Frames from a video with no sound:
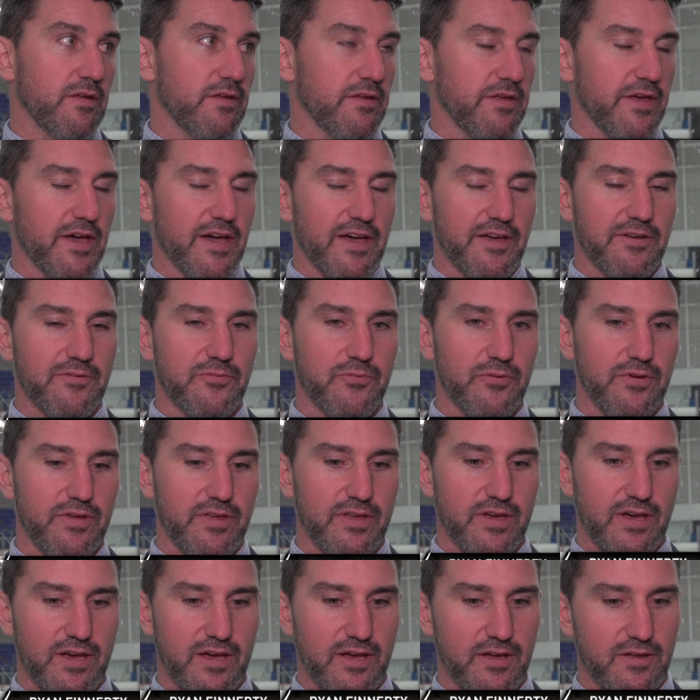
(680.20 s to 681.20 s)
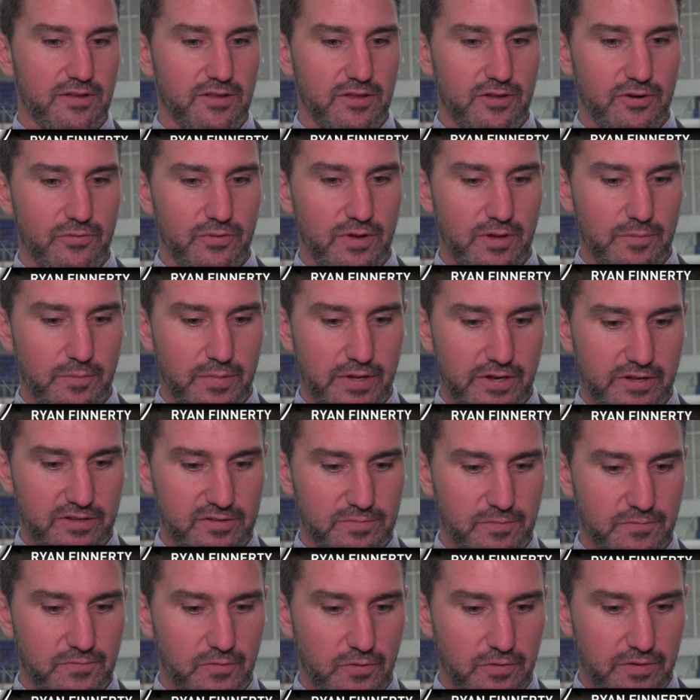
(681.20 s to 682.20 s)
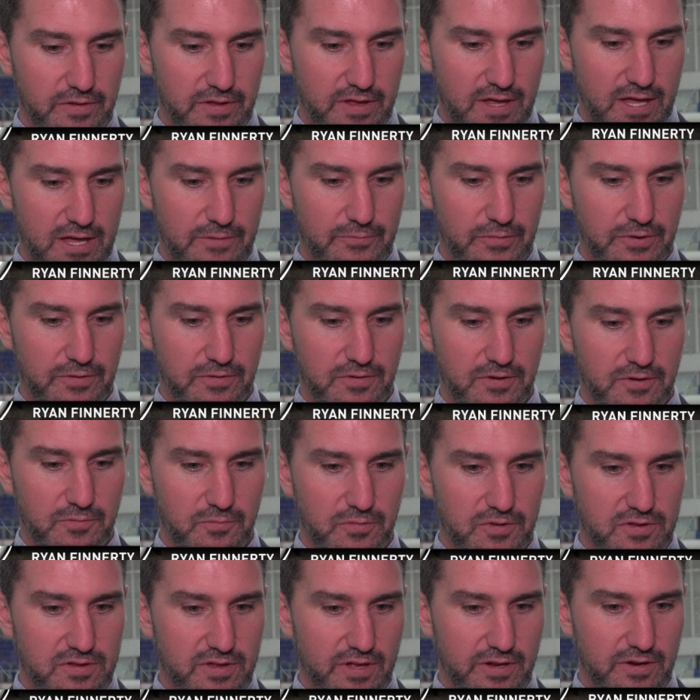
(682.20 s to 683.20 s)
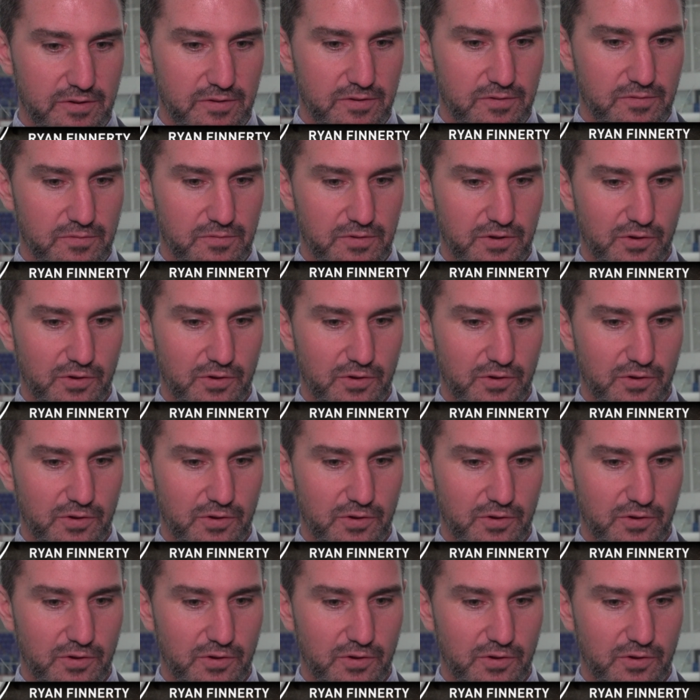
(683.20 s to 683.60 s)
Yeah, we had meetings before the game, and we said